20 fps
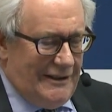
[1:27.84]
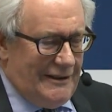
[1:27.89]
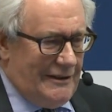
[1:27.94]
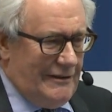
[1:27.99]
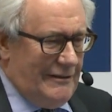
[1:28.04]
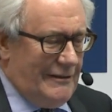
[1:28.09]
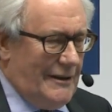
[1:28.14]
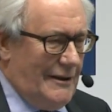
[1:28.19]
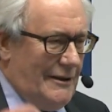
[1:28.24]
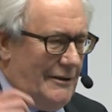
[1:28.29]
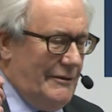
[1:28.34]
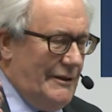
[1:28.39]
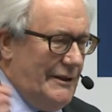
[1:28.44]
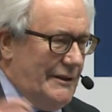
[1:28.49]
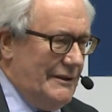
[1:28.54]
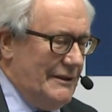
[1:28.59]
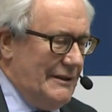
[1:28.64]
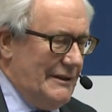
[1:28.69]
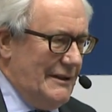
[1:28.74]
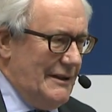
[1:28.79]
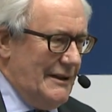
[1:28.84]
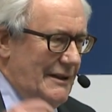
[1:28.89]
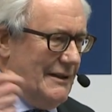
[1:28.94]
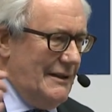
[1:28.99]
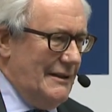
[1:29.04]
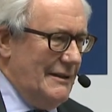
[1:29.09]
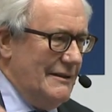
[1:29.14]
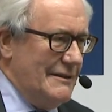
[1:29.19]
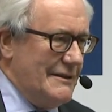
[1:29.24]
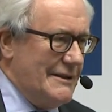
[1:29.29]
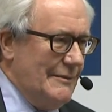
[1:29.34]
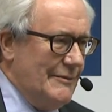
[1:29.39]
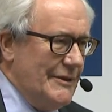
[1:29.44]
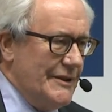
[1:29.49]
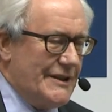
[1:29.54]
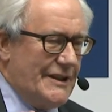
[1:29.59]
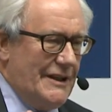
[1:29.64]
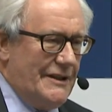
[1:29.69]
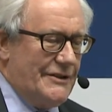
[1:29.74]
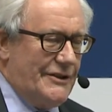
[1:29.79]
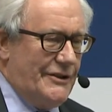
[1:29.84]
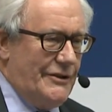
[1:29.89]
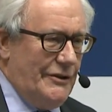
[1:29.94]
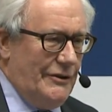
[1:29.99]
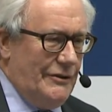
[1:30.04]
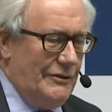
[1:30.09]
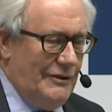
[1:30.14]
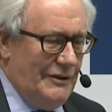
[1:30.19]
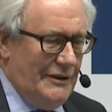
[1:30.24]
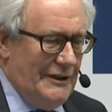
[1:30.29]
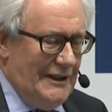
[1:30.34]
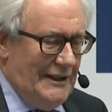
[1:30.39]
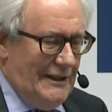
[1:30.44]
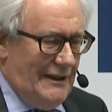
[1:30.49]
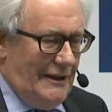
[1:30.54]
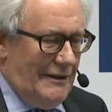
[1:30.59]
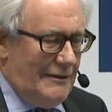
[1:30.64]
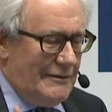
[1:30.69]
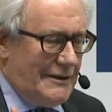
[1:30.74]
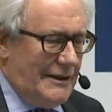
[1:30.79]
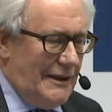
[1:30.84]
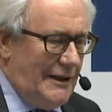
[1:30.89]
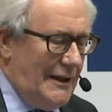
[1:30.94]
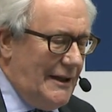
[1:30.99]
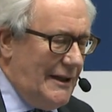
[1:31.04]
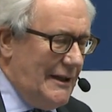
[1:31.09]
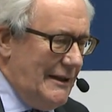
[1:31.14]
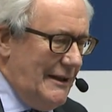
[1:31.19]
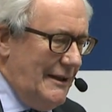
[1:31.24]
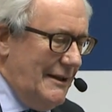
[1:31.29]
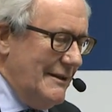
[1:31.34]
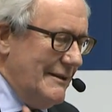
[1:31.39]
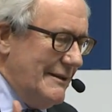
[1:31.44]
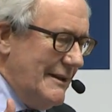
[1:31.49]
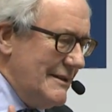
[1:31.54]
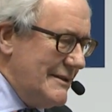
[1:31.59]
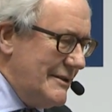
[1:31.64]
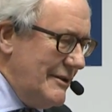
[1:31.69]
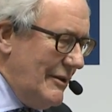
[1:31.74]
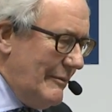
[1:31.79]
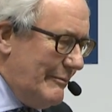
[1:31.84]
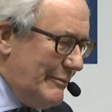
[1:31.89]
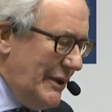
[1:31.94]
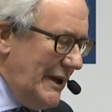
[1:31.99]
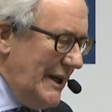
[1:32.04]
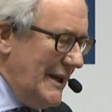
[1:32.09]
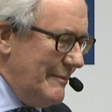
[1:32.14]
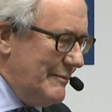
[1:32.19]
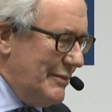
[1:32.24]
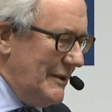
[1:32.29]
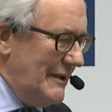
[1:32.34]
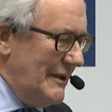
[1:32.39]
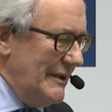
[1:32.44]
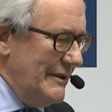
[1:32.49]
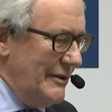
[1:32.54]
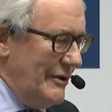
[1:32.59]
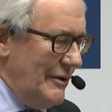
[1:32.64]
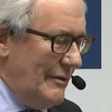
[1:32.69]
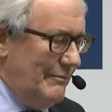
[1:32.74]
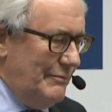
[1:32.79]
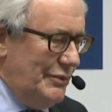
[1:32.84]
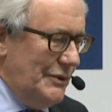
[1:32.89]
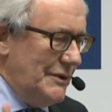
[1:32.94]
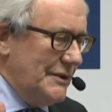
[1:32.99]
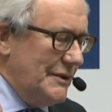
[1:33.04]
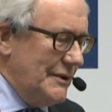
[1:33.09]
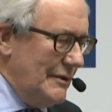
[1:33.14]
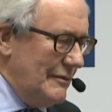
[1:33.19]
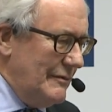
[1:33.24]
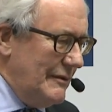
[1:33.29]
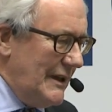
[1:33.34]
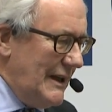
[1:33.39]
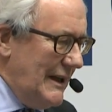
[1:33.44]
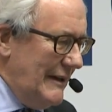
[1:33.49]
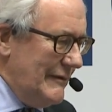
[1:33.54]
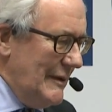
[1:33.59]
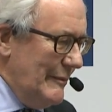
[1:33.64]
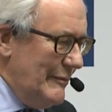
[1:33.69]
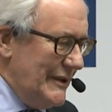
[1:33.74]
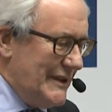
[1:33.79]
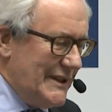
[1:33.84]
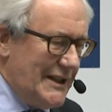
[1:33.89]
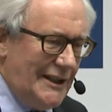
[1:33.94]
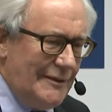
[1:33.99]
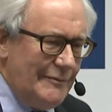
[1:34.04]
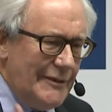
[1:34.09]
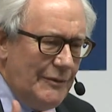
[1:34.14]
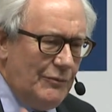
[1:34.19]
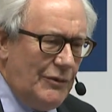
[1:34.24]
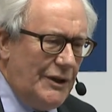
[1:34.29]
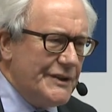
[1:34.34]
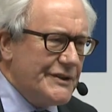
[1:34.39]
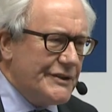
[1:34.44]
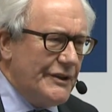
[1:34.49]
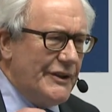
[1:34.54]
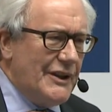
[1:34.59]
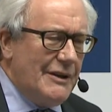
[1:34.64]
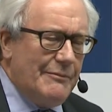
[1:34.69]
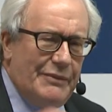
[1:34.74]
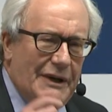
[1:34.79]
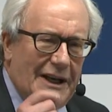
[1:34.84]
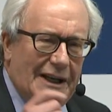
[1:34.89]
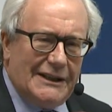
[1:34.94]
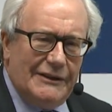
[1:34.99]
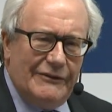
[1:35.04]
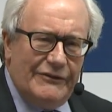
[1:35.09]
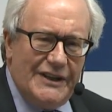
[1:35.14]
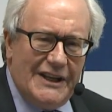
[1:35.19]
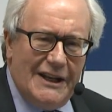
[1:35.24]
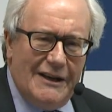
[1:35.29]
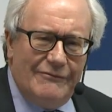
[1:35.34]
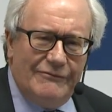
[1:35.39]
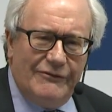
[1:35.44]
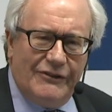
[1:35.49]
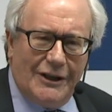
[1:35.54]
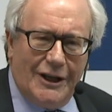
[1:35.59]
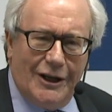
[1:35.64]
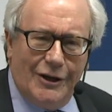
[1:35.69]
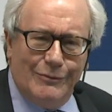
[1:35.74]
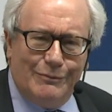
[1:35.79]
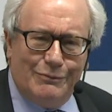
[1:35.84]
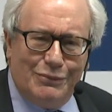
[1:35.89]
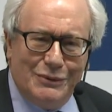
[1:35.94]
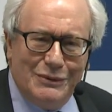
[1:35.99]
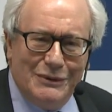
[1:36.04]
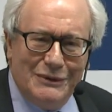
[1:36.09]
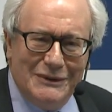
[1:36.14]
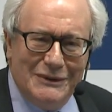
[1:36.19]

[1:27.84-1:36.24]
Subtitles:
you know, and someone says to you, okay, there's your paper and your book or whatever, but tell me what's on the back of the envelope?